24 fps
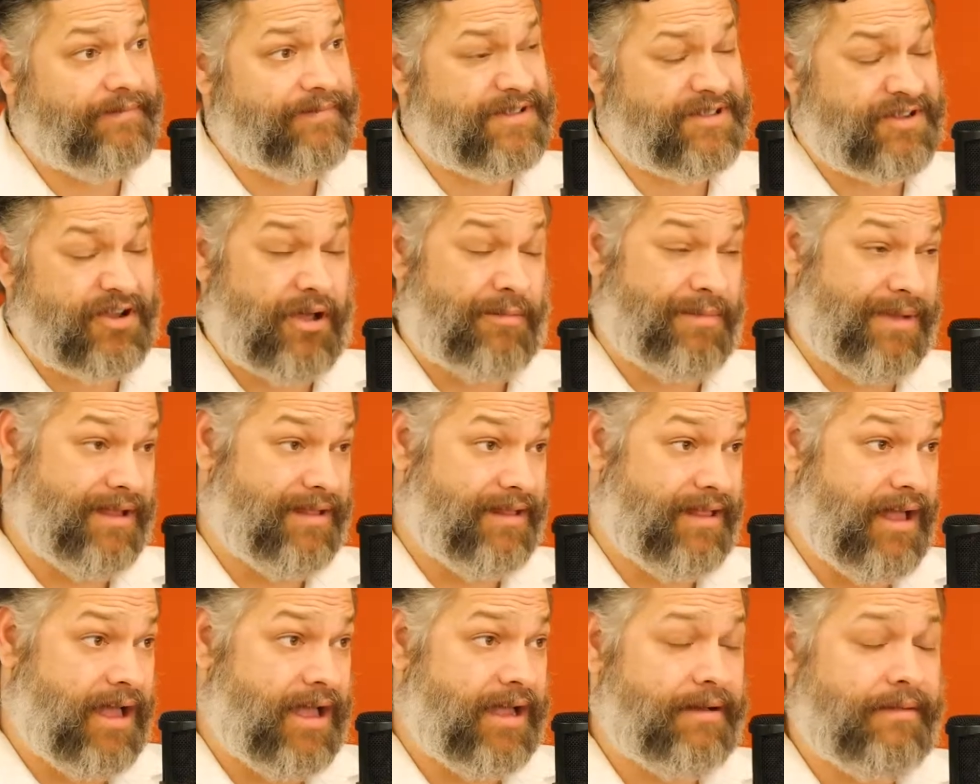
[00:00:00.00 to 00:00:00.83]
It's taught me a
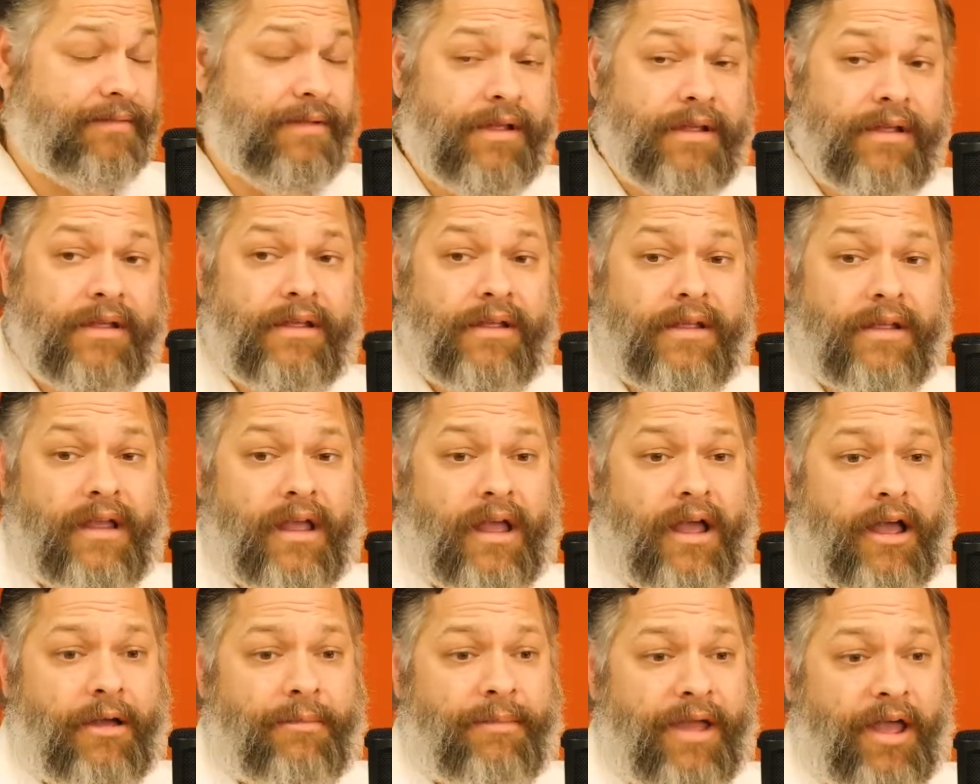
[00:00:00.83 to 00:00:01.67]
lot,
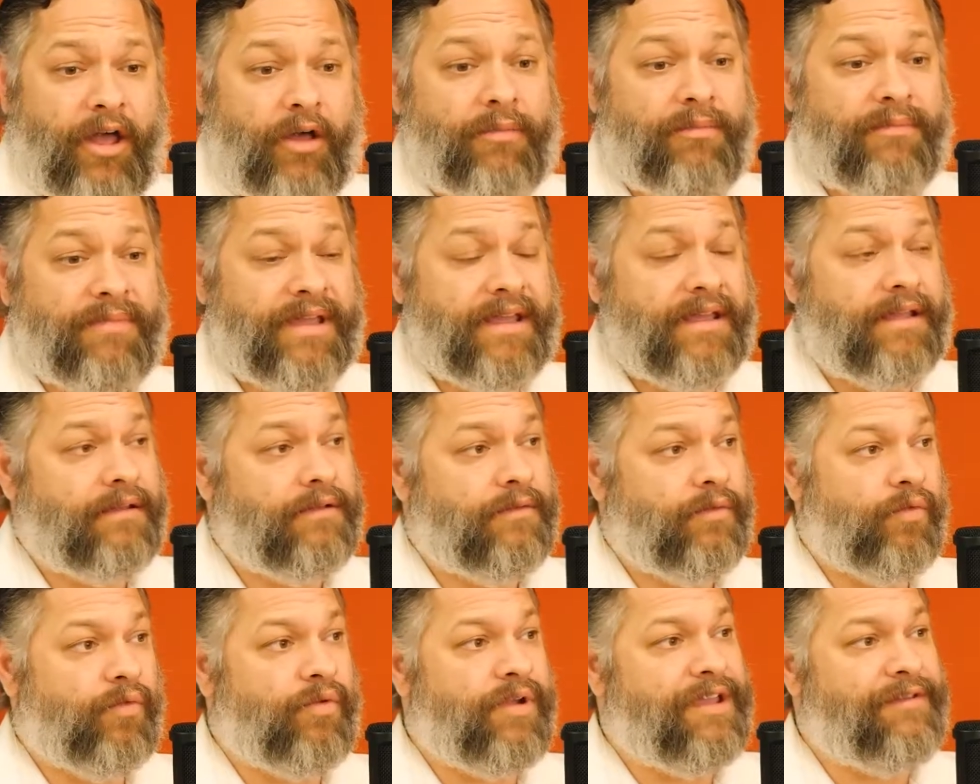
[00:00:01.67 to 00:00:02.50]
um, helped me
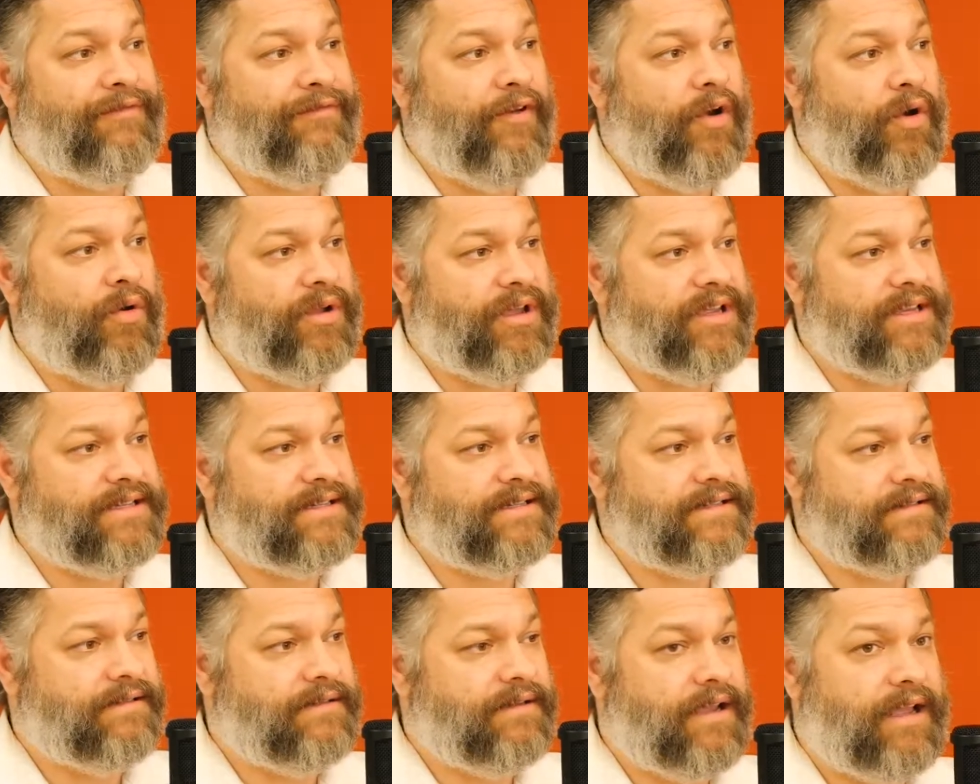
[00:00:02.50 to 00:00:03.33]

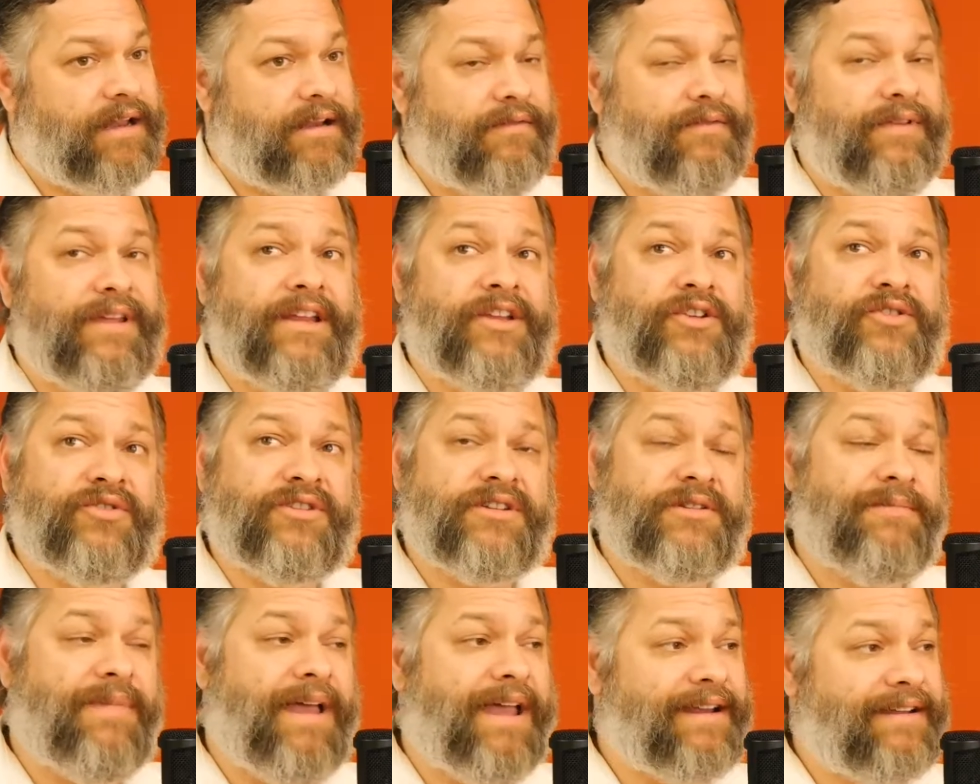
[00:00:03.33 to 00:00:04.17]
refocus kind of
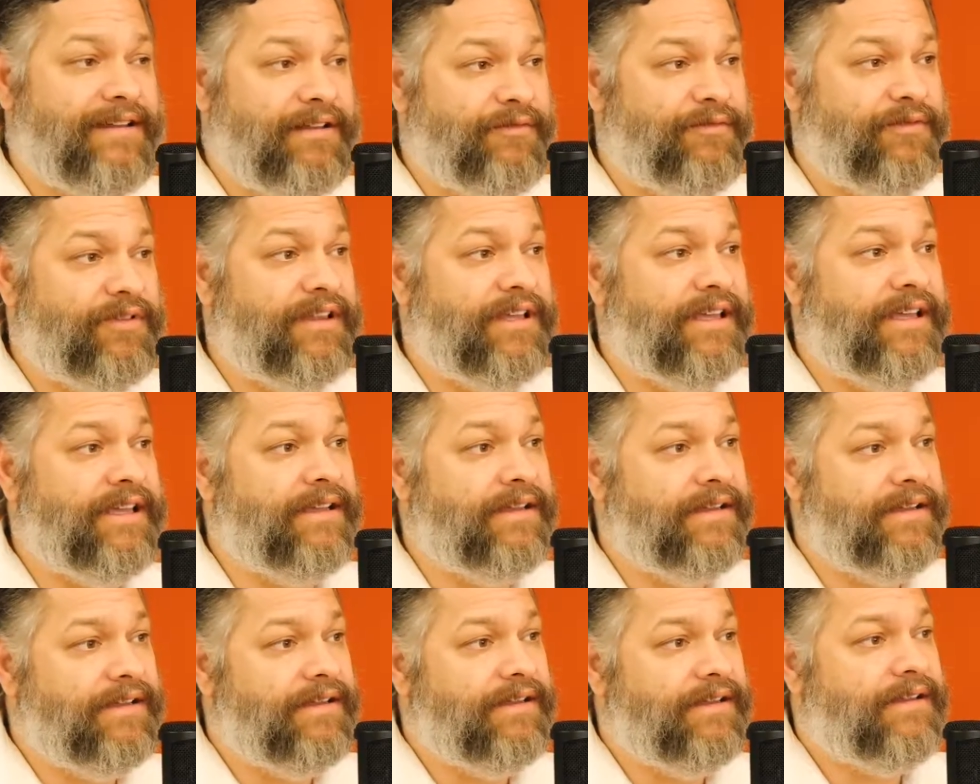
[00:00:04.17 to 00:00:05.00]
introspectively
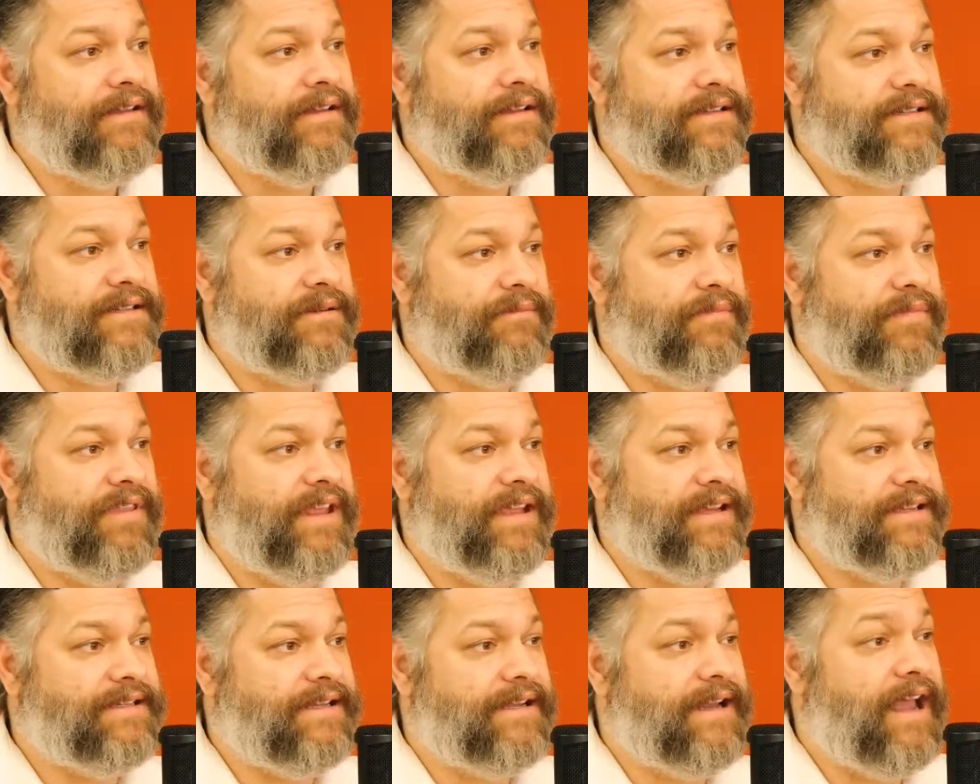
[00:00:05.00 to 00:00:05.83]
some
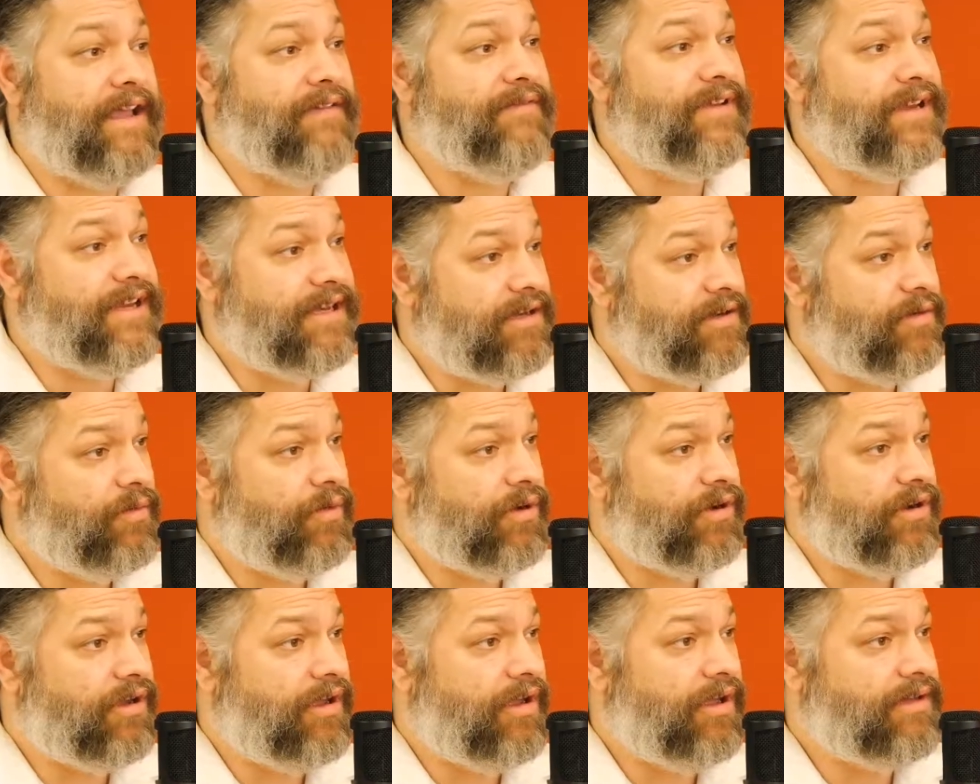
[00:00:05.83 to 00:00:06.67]
things that I've needed to
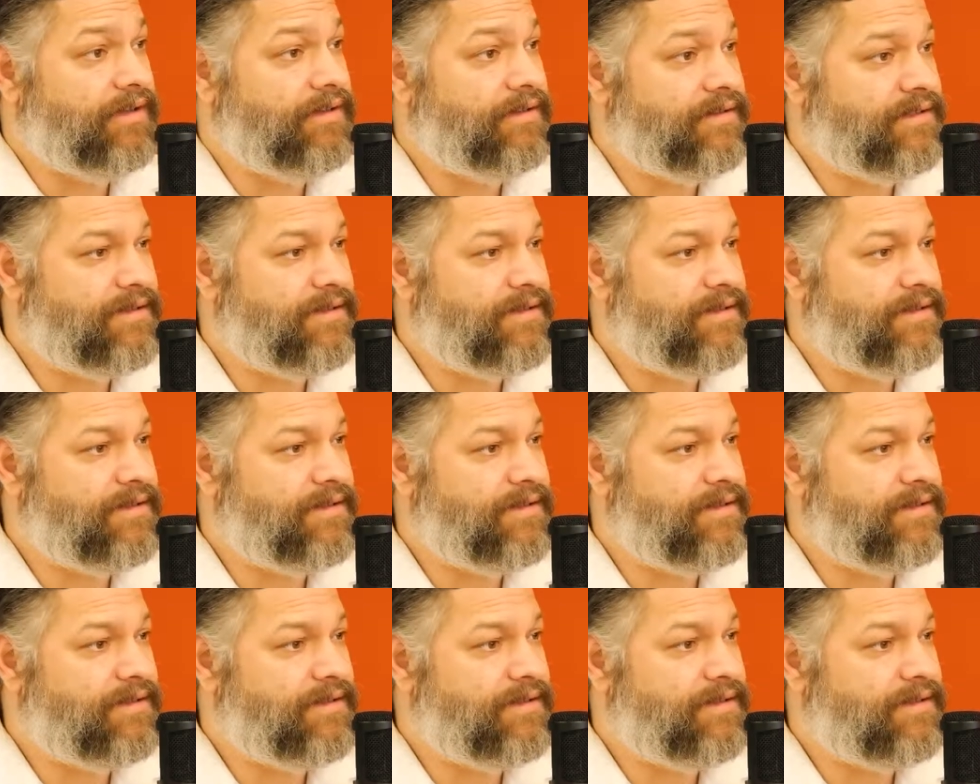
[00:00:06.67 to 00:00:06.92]
work on.